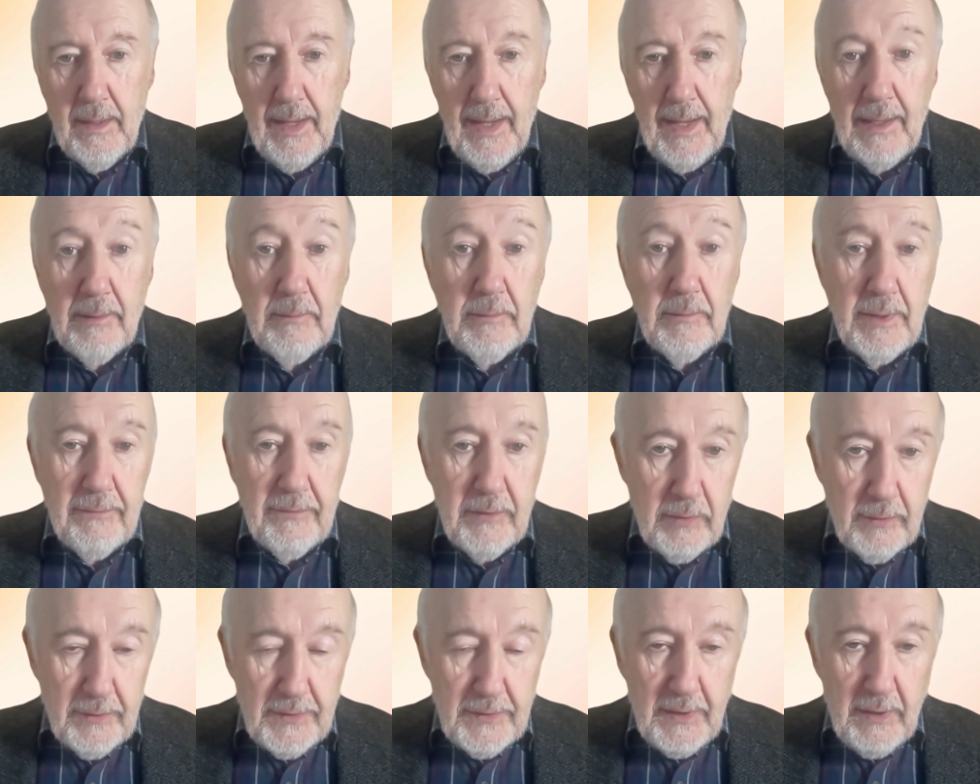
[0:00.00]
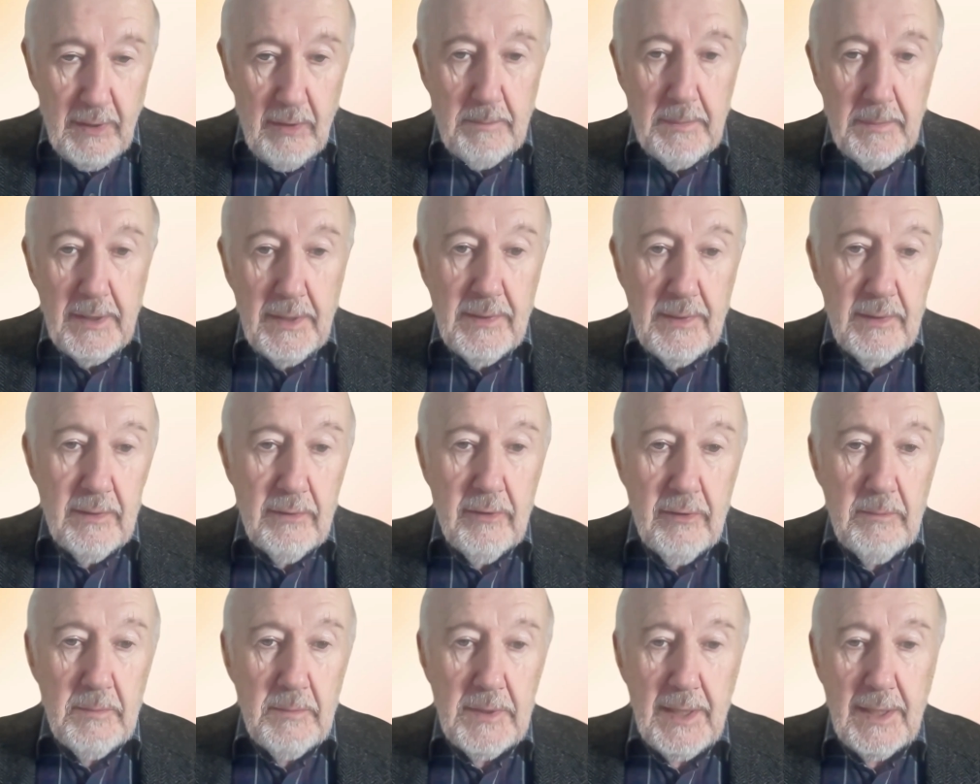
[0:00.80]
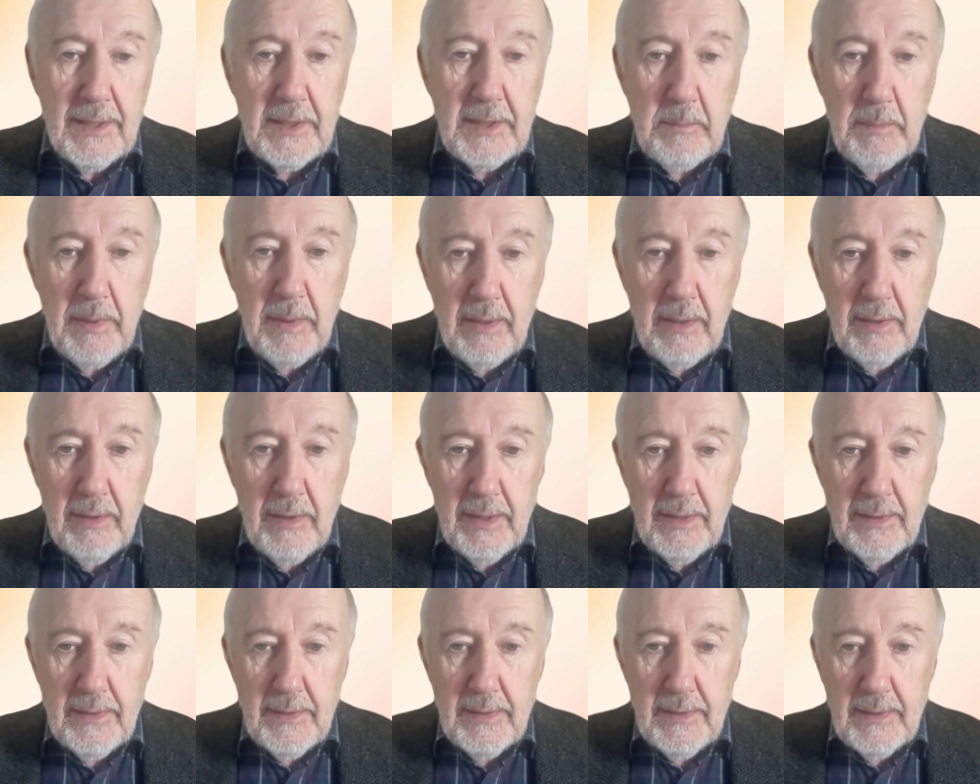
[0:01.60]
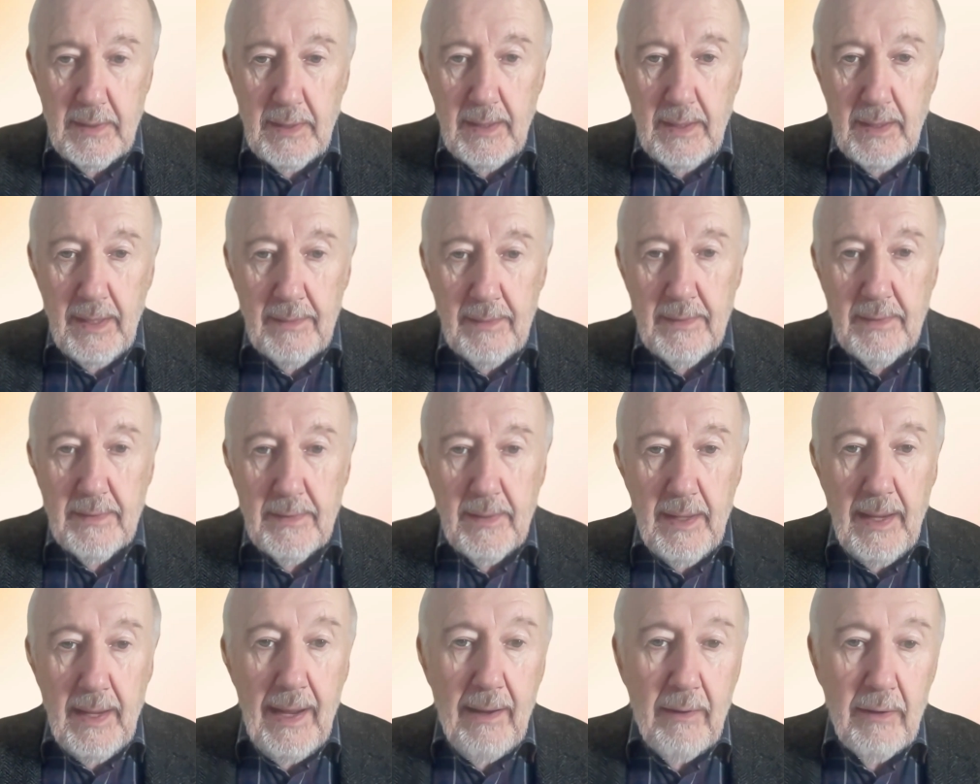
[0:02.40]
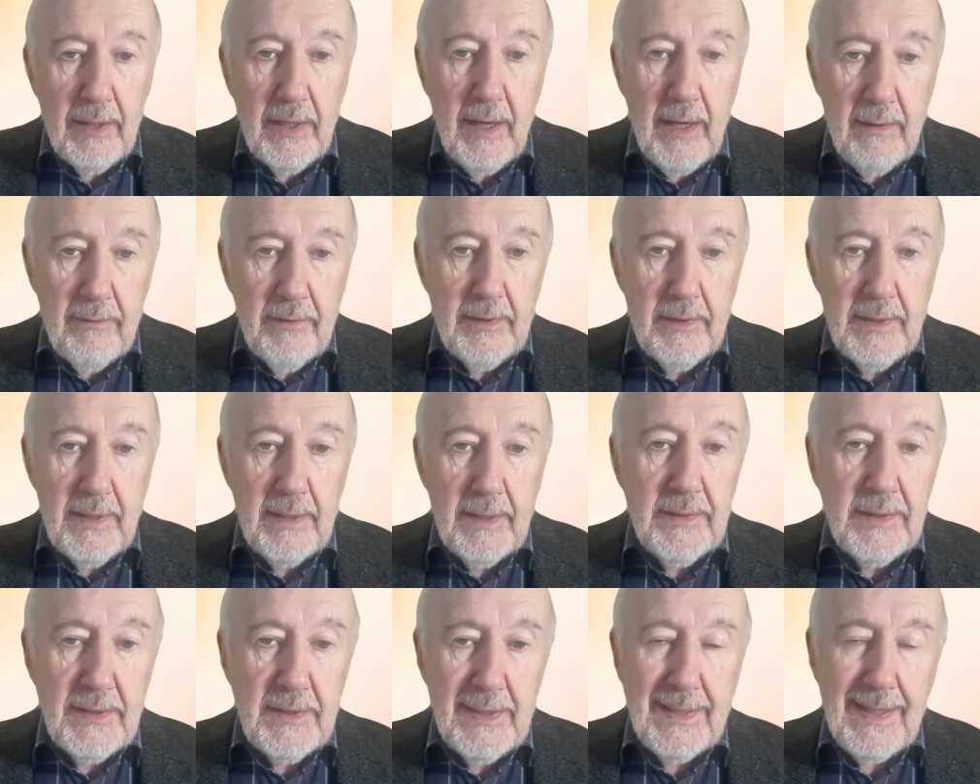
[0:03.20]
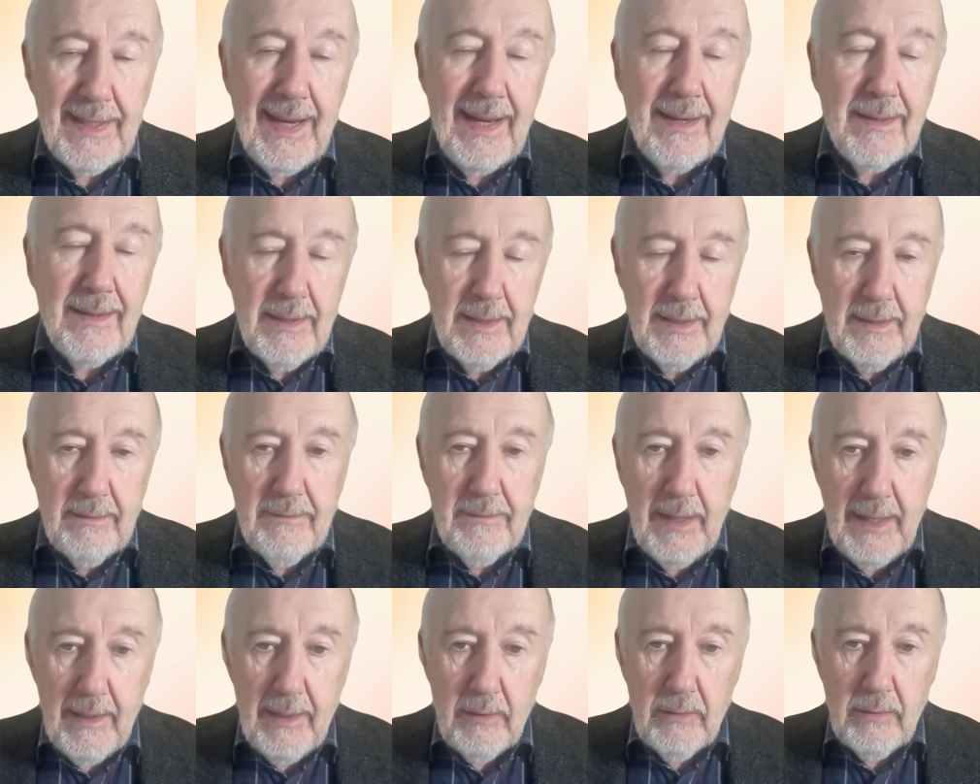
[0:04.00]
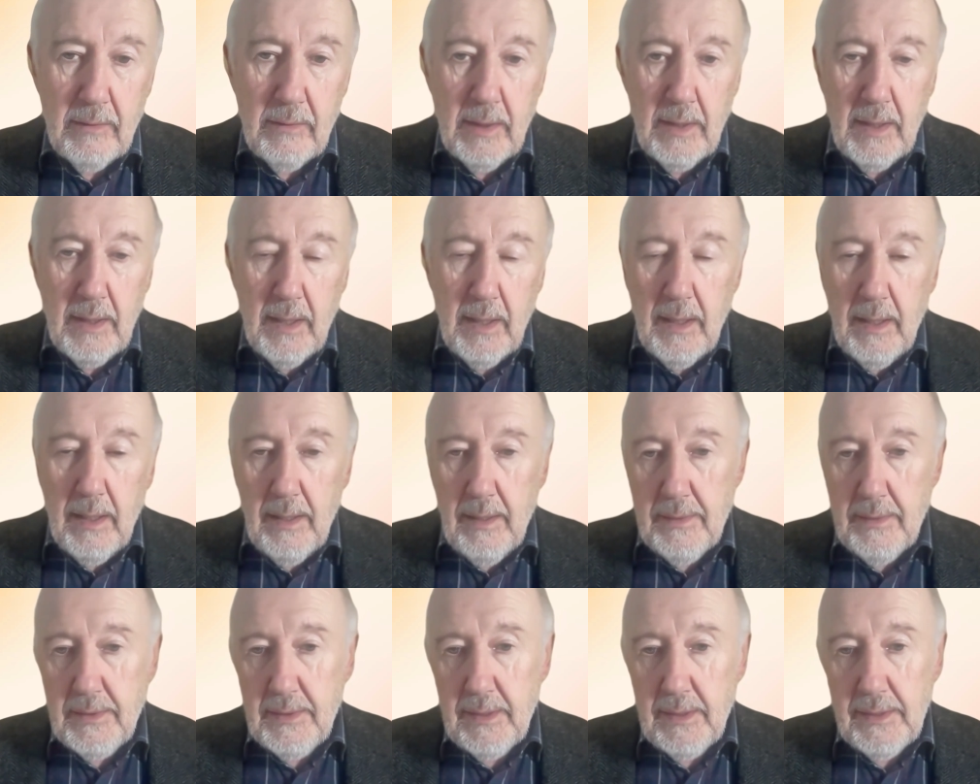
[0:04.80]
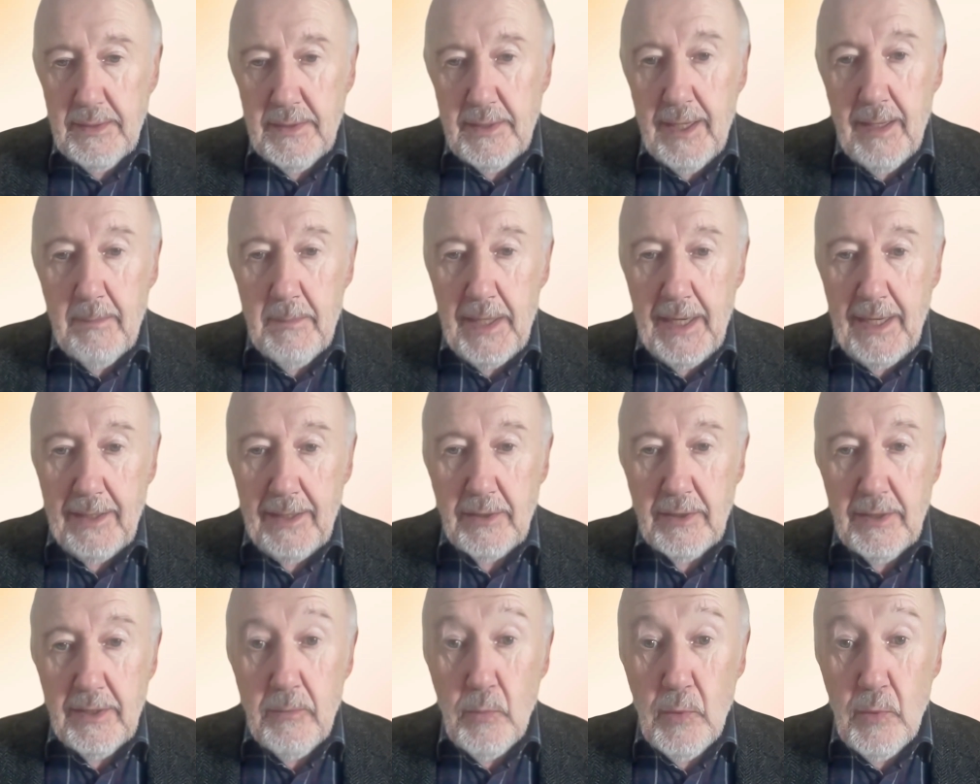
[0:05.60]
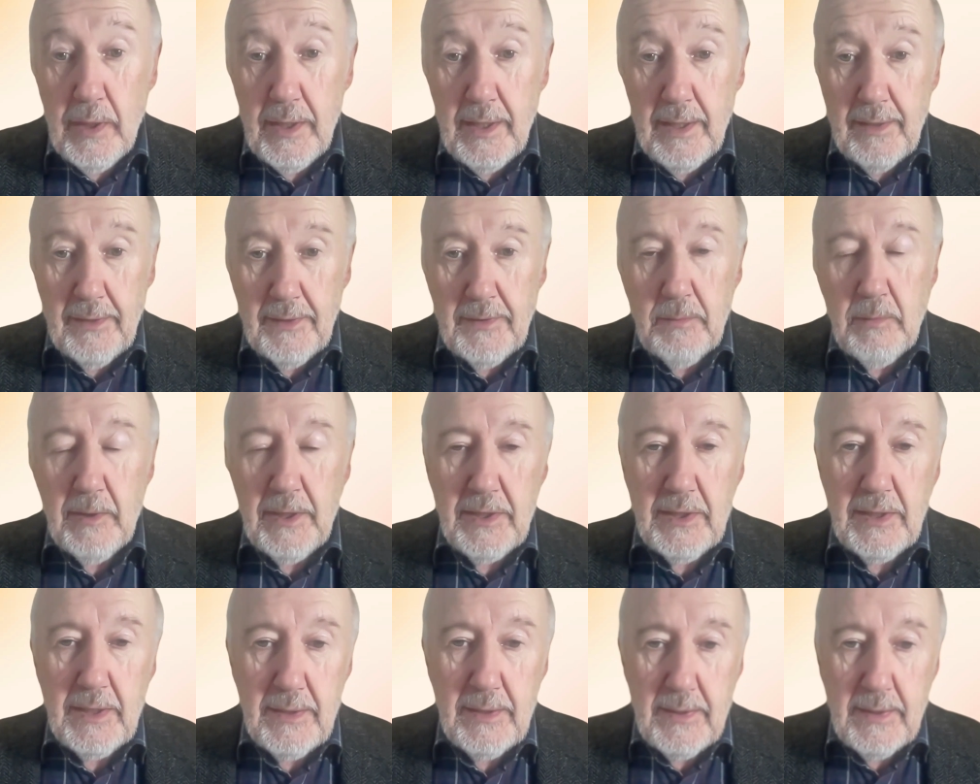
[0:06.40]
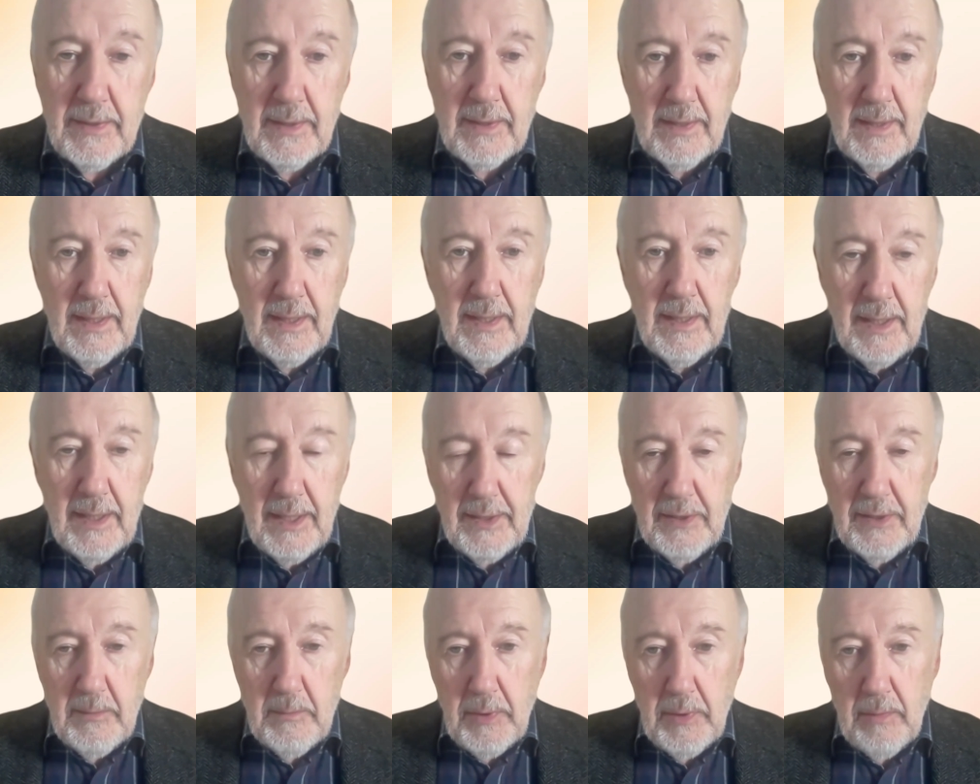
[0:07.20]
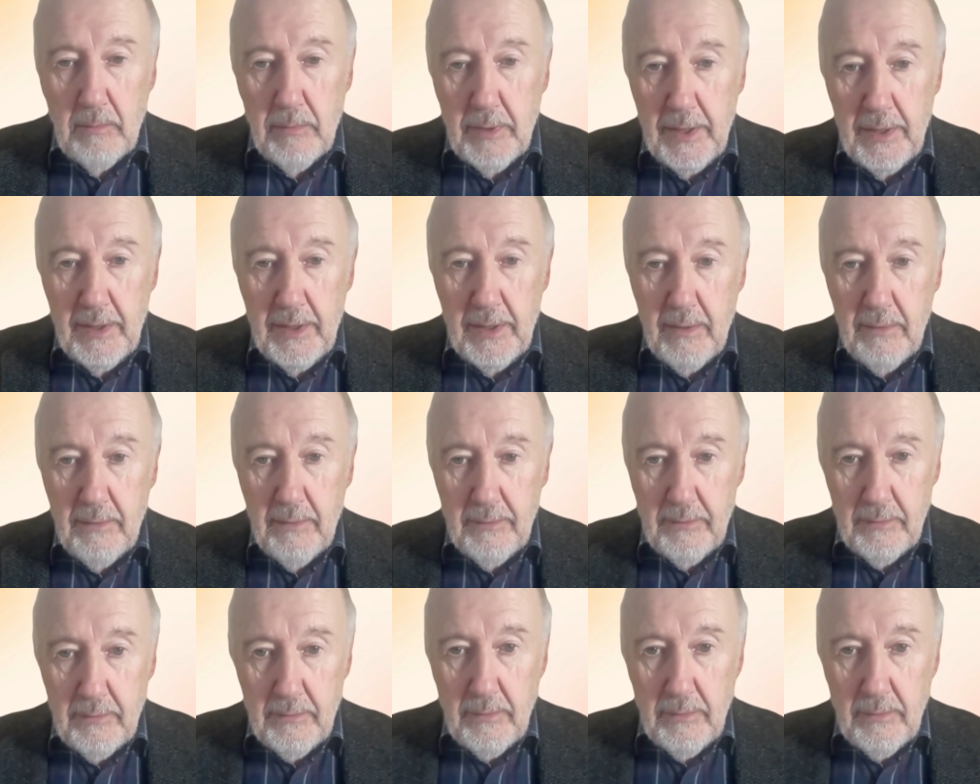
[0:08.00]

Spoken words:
And of course, the Hopkins group's experience and our current understanding of how psilocybin actually works, which is, as you probably know,